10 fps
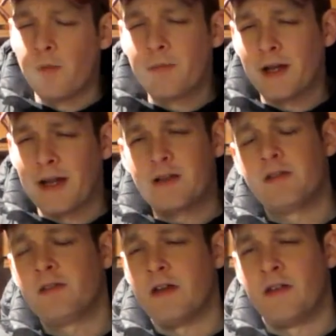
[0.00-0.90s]
I like to
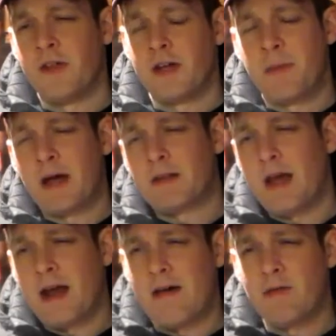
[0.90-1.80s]
sit and think about
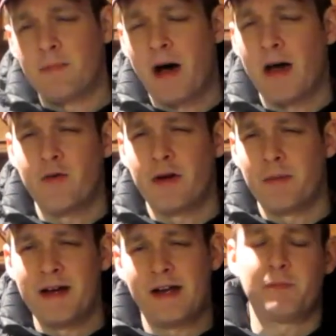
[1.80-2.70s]
that, pondering
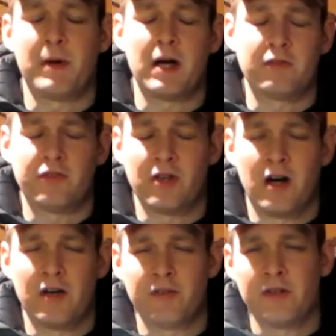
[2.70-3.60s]
my next box of
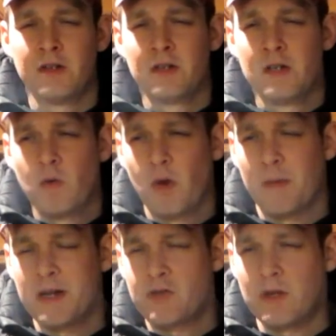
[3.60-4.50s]
cigars and what
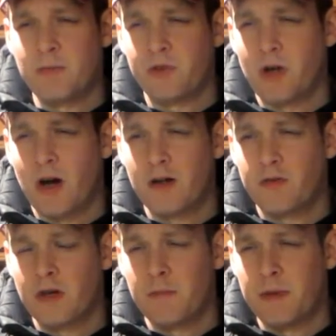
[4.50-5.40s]
my dream cigar is
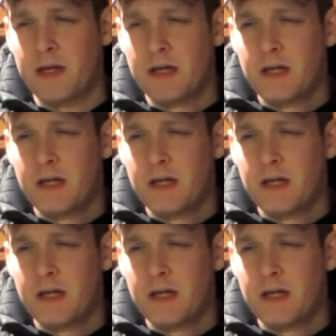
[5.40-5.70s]
going to be.